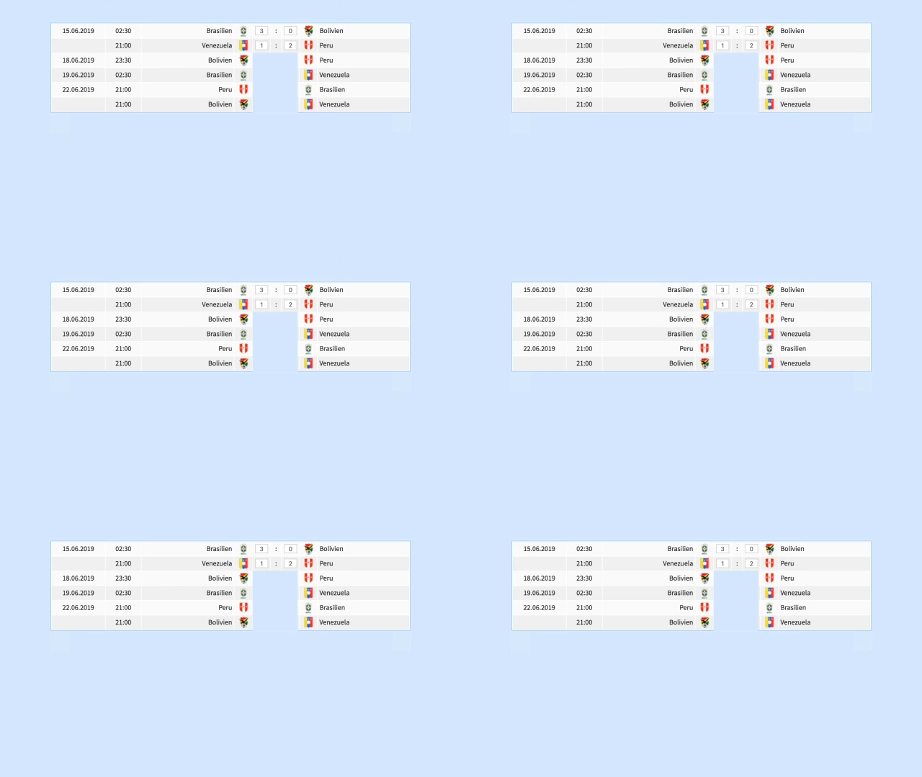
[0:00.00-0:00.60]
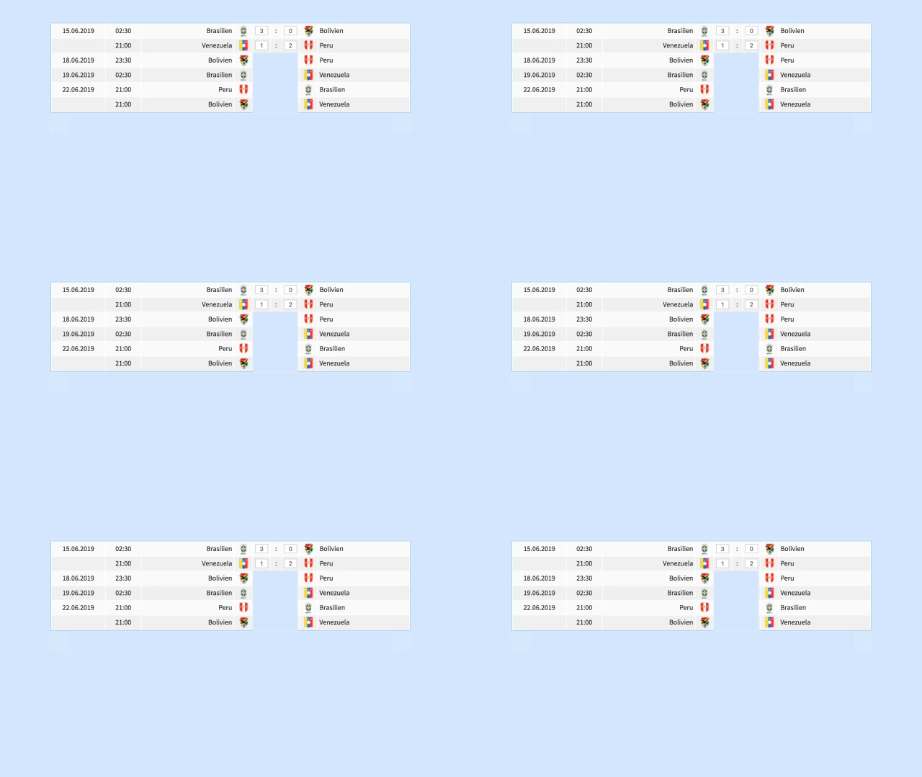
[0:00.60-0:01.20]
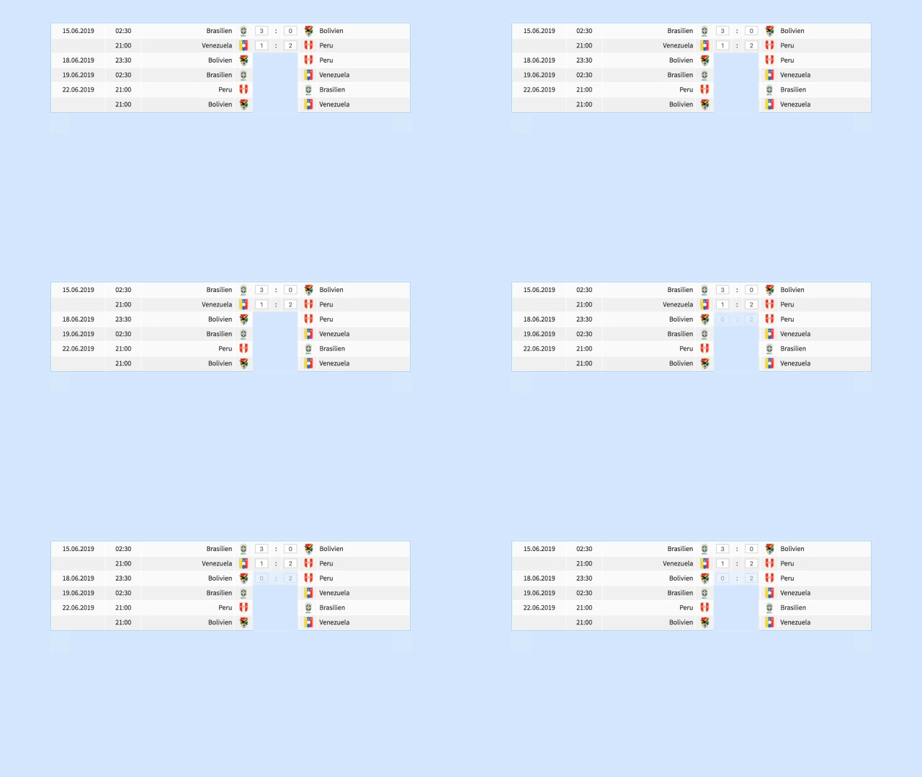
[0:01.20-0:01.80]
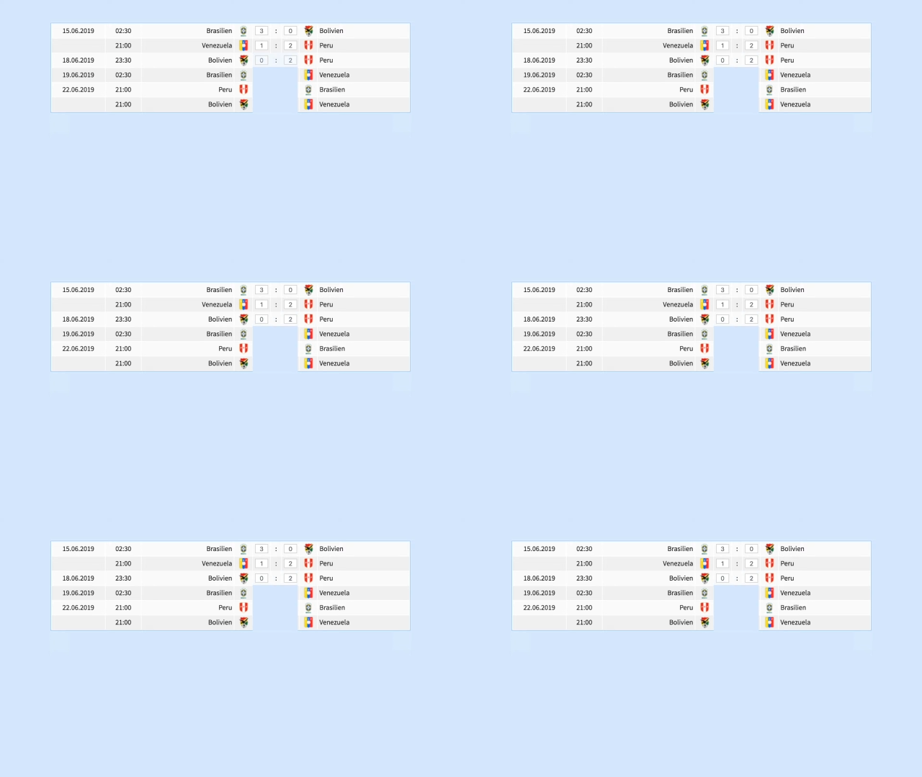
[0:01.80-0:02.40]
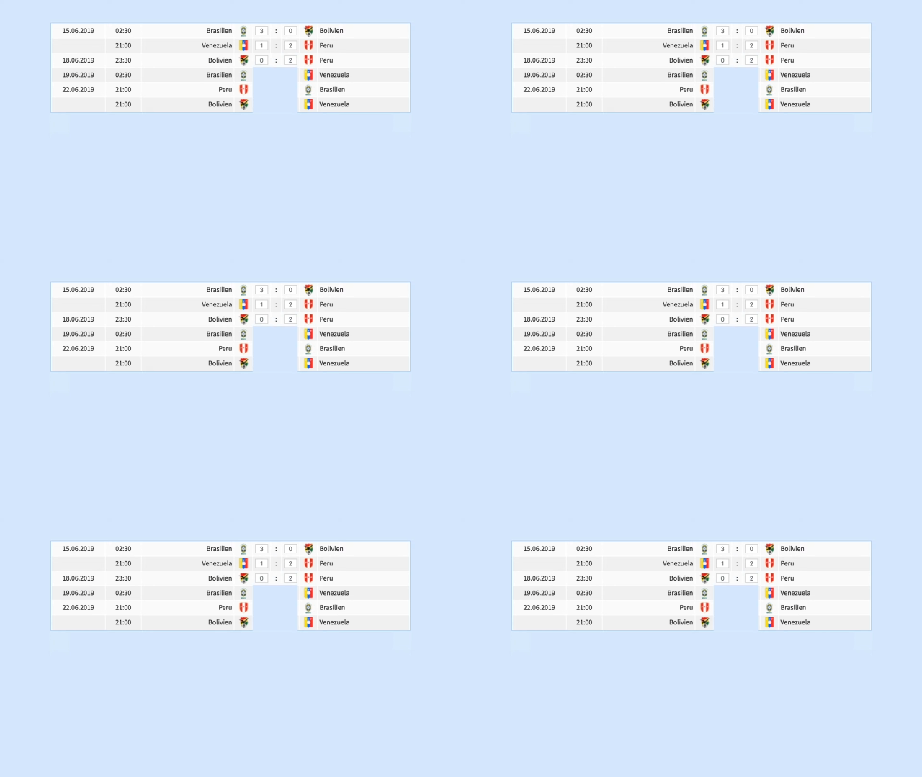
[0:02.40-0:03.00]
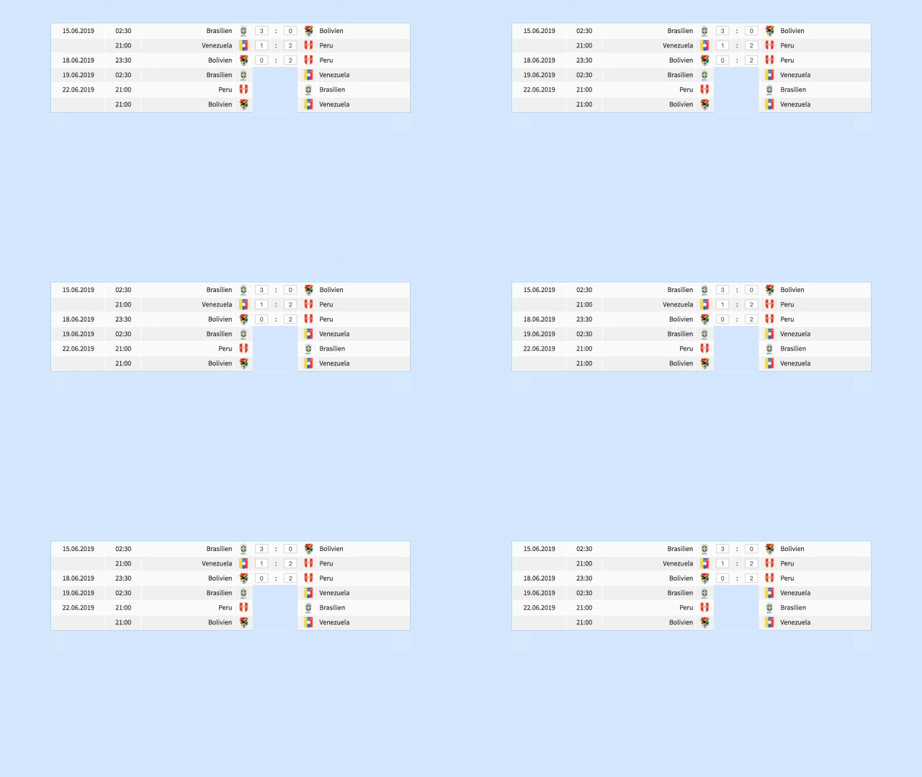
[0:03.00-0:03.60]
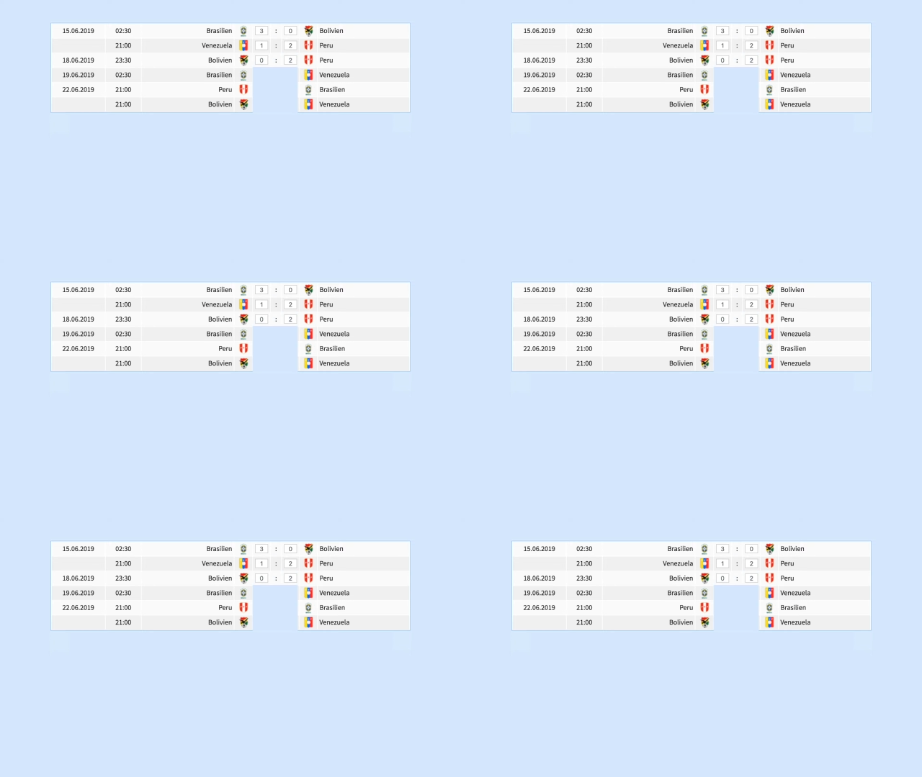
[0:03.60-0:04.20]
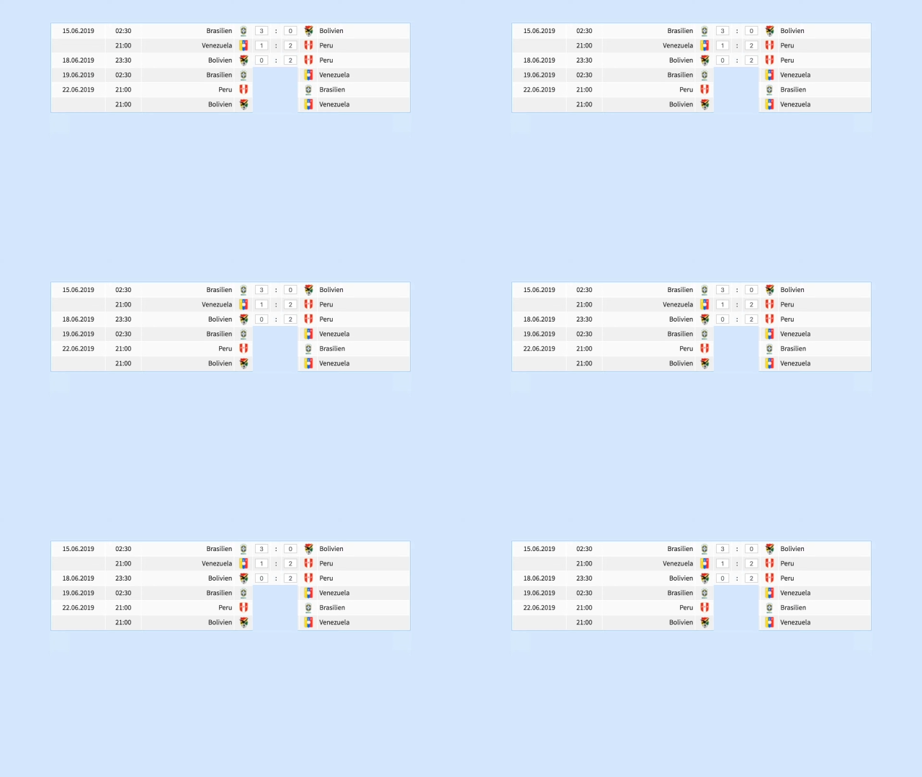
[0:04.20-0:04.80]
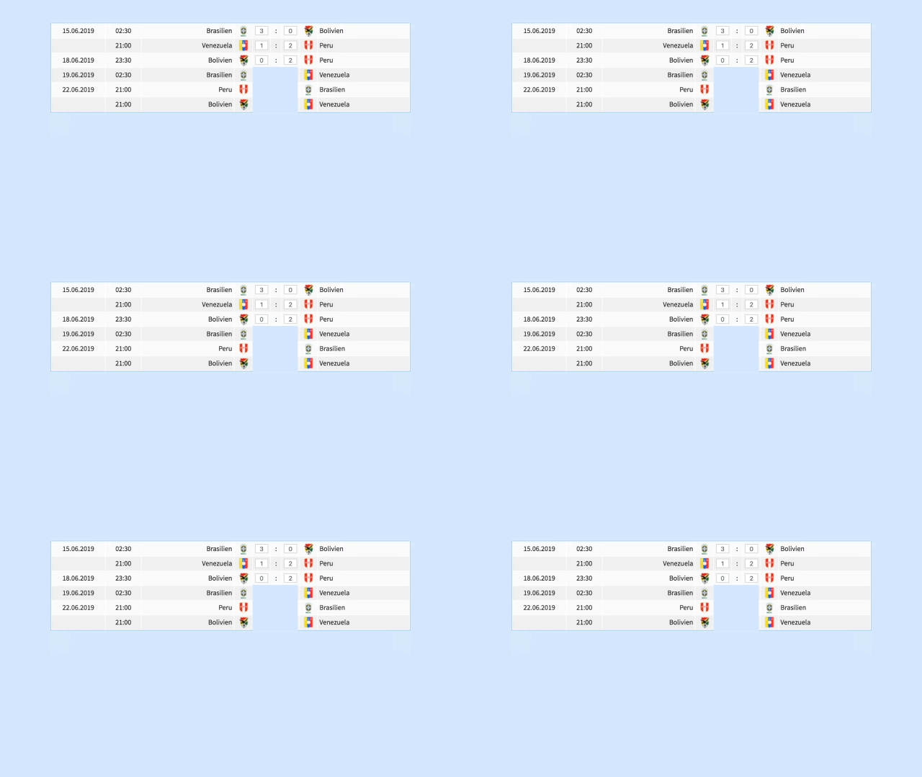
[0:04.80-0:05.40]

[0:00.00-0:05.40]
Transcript: (no speaker visible)